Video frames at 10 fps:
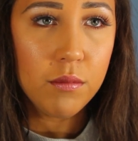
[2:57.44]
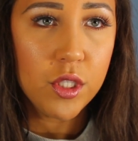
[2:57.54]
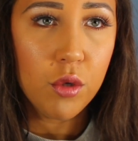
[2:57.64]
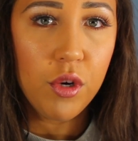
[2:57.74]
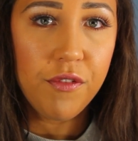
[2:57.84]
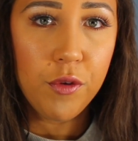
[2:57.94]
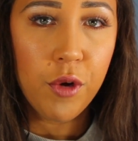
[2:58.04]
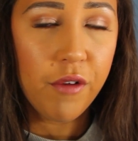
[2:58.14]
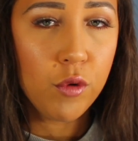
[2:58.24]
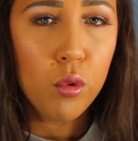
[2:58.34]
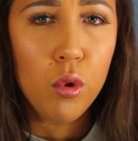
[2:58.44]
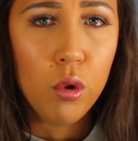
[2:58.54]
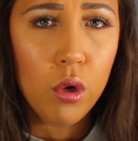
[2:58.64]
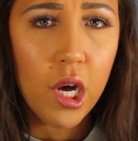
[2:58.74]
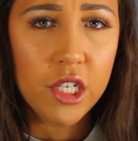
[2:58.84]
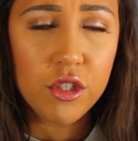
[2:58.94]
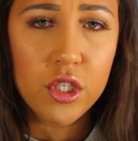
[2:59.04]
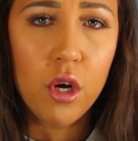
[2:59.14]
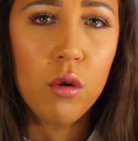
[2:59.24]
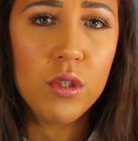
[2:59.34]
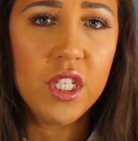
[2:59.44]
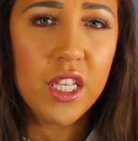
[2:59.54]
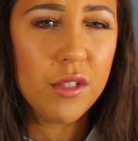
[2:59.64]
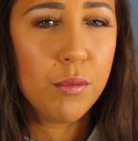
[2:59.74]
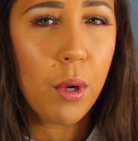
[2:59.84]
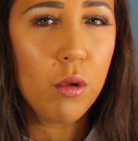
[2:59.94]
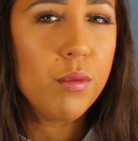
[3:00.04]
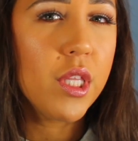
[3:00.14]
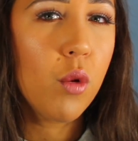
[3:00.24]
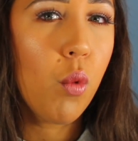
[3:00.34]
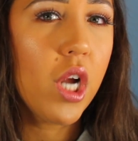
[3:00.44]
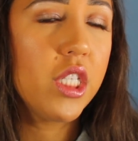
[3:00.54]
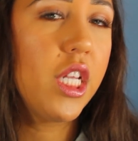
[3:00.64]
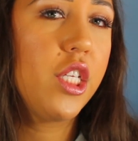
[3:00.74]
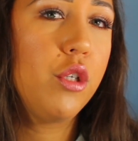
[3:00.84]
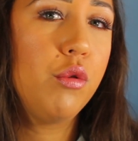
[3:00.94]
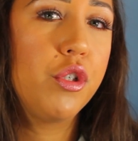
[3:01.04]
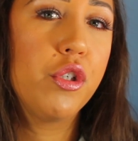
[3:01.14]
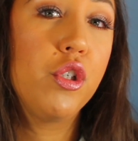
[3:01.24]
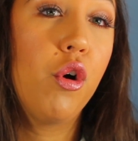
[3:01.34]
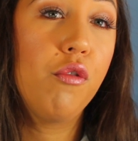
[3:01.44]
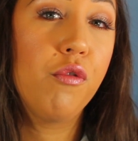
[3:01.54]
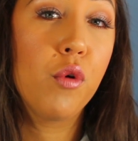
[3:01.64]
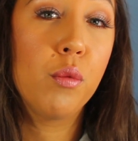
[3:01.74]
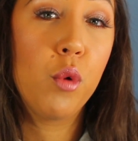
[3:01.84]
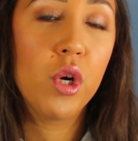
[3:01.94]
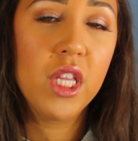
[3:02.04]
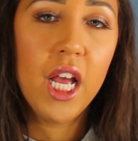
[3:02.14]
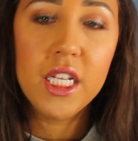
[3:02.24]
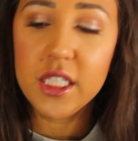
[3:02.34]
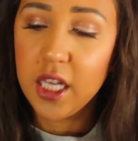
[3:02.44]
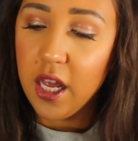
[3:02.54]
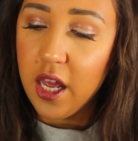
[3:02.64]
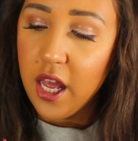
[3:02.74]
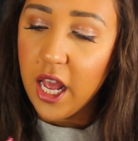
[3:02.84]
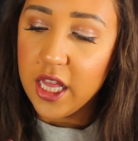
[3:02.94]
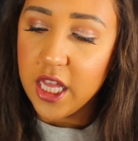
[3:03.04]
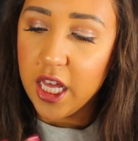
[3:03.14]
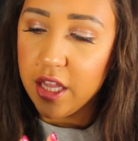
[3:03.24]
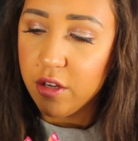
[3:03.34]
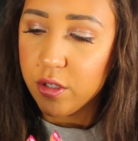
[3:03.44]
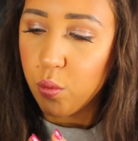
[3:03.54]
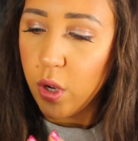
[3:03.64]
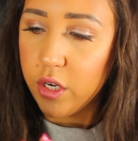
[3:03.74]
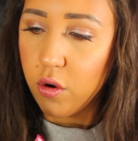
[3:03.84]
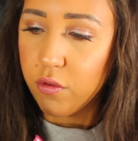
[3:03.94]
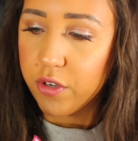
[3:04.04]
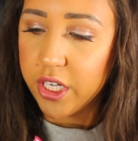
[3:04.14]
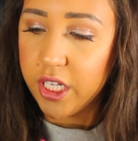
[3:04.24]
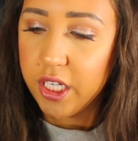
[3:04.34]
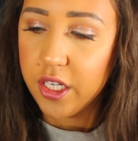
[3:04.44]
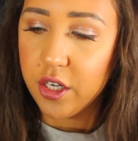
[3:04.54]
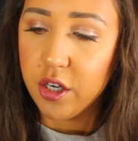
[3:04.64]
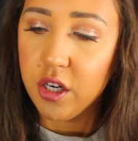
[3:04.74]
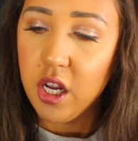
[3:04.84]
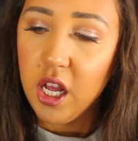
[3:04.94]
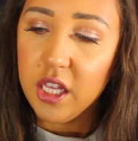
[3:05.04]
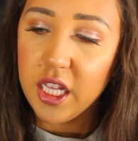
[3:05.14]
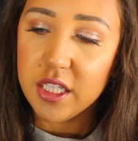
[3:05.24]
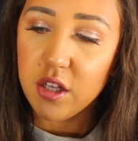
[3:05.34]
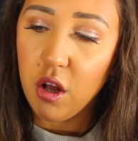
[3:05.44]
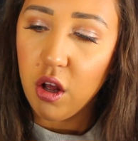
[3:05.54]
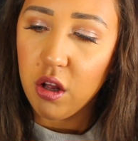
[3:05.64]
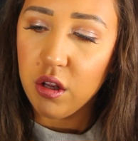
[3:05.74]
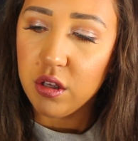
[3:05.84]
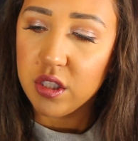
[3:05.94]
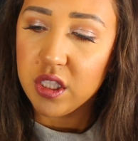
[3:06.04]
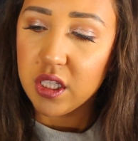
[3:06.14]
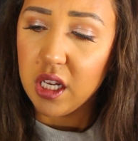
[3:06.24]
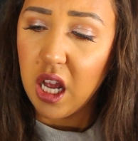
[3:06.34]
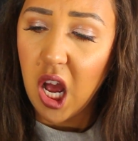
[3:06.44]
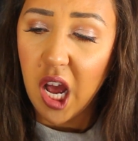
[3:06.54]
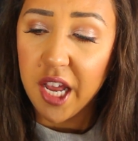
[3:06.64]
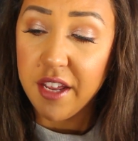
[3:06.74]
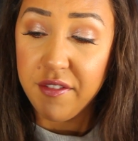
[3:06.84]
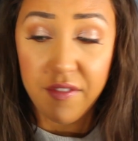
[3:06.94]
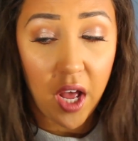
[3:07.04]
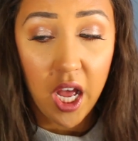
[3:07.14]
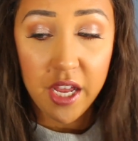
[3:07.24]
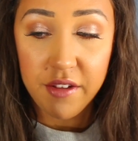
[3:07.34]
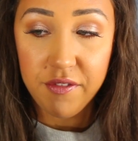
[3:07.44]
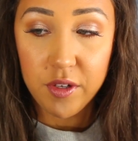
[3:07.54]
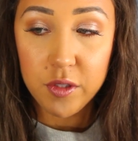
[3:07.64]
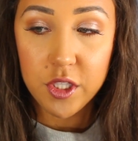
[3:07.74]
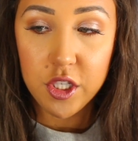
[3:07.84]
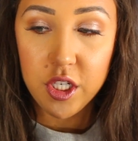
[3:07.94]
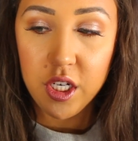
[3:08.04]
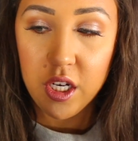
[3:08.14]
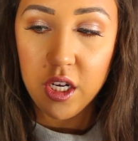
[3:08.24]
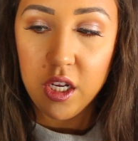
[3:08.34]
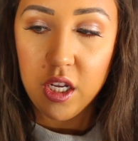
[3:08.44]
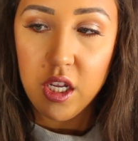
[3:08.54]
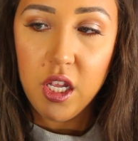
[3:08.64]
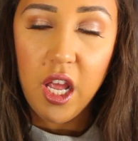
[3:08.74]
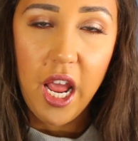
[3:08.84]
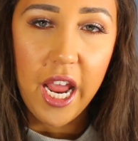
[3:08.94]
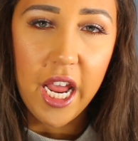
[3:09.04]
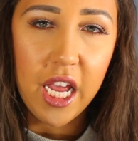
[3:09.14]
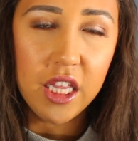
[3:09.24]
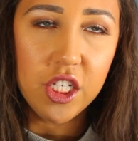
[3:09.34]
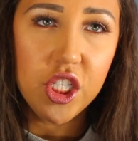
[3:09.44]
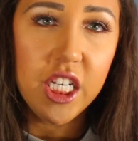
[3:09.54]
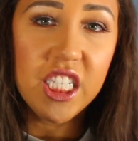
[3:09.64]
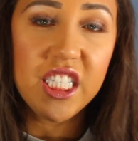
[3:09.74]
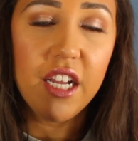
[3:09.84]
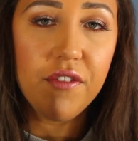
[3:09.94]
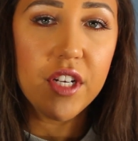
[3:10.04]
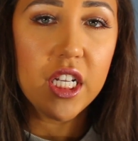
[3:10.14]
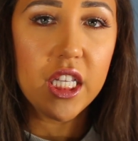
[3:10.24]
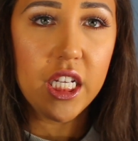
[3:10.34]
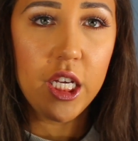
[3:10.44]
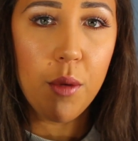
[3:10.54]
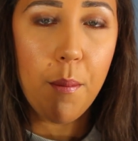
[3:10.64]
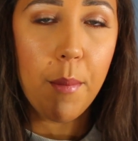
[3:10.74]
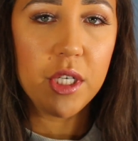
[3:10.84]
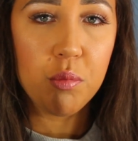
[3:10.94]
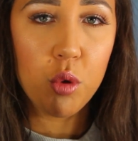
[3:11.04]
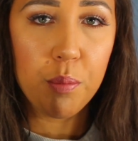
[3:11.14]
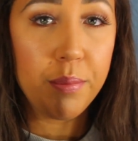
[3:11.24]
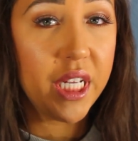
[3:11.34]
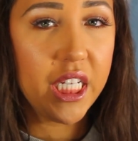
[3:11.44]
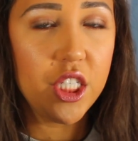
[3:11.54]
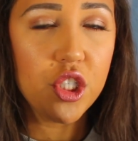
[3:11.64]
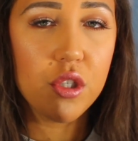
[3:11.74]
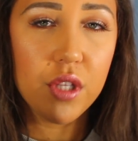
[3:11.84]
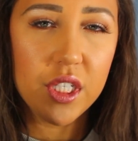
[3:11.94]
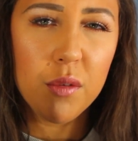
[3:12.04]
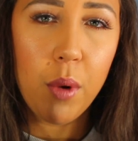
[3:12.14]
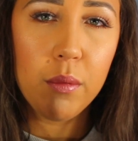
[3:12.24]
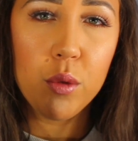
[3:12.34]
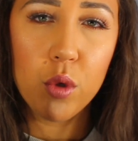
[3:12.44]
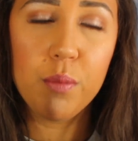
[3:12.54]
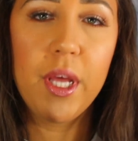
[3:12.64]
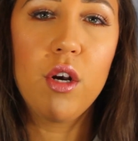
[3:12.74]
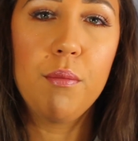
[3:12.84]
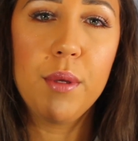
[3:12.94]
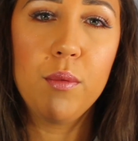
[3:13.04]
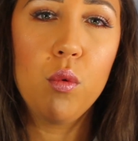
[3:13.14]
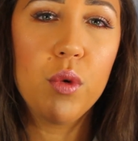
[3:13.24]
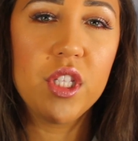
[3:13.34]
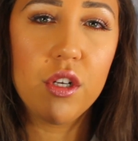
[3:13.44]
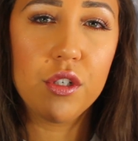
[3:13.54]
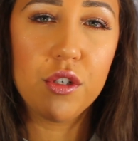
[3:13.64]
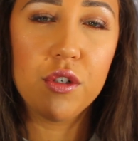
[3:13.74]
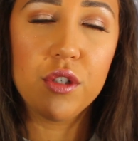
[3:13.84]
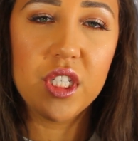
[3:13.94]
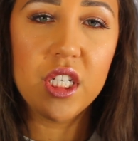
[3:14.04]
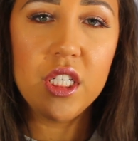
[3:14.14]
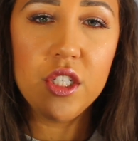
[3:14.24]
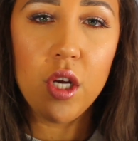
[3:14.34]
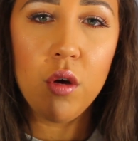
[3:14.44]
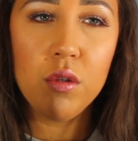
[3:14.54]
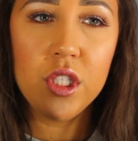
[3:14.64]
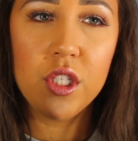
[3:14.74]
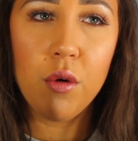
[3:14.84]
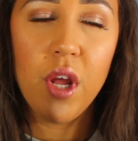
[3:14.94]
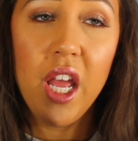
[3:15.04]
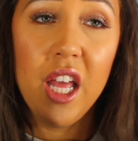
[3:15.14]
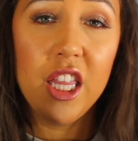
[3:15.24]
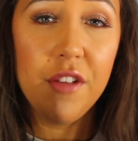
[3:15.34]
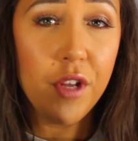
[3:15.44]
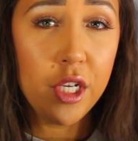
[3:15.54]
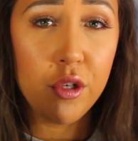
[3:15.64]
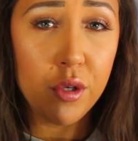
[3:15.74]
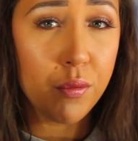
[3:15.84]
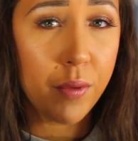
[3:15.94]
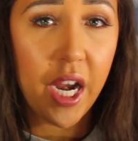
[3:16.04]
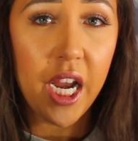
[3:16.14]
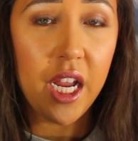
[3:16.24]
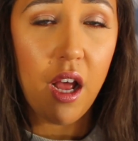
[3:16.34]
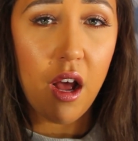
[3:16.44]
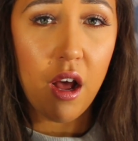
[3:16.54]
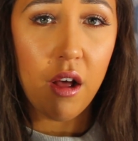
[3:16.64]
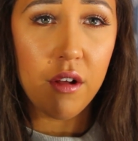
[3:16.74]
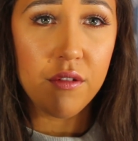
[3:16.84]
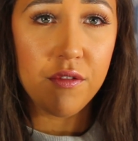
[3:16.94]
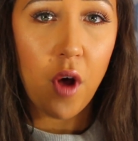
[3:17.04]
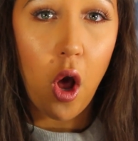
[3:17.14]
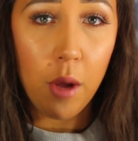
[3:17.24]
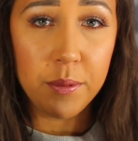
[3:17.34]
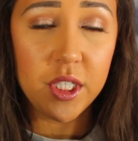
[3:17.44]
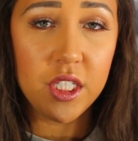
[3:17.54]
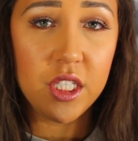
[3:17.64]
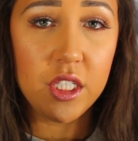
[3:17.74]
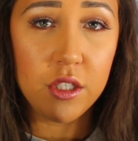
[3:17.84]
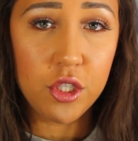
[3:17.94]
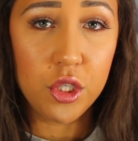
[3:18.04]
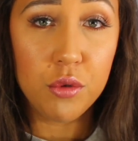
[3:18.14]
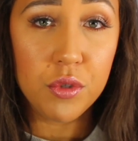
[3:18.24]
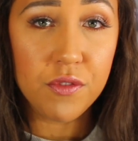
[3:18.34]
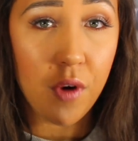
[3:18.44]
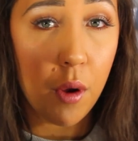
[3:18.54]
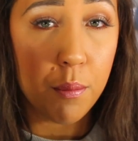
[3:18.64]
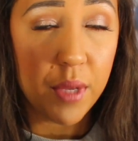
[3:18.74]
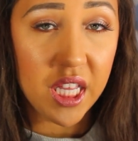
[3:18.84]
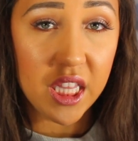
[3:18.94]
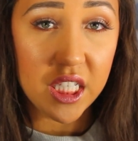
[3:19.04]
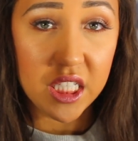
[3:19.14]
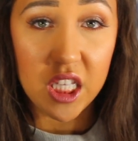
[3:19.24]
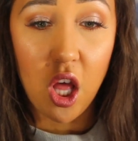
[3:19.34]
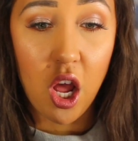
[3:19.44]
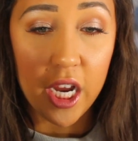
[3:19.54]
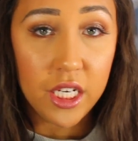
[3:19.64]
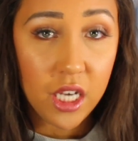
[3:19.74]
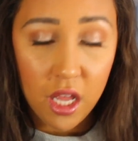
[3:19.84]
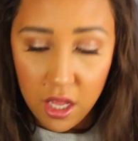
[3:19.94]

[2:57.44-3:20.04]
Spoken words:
So if you have cool undertones, this would probably be the one that you should for, more or less. And then there's one over here that's called Hi-Fi Filter. And the shade is definitely much more peach, so this would probably work better on people with darker skin tones. So they've got a good array of options to choose from in this line.